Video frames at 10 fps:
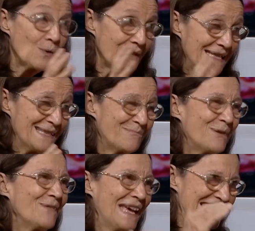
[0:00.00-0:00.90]
all these
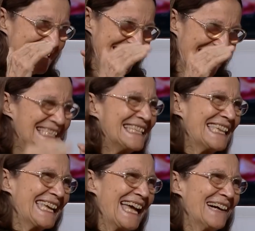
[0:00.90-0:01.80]
professions under
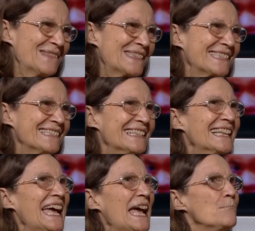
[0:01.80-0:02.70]
the council
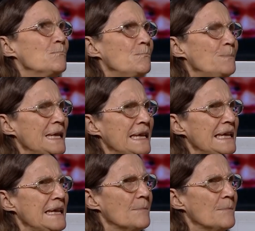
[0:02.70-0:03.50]
be